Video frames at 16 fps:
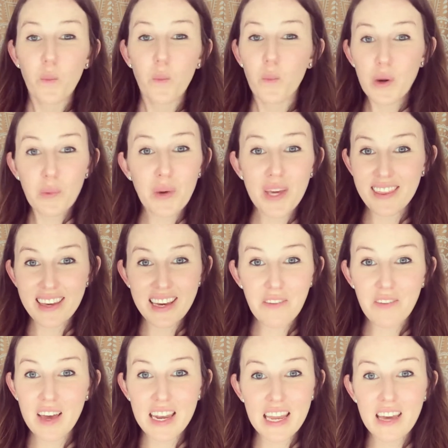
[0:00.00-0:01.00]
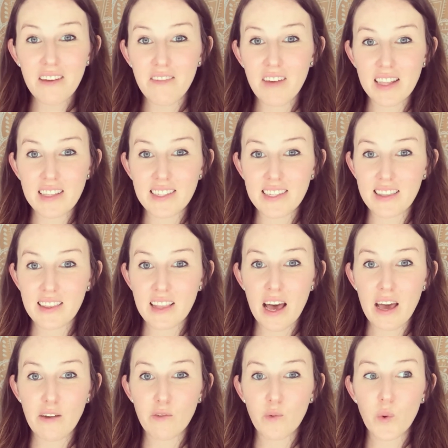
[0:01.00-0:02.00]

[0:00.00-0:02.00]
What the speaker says: When we think of any events in life,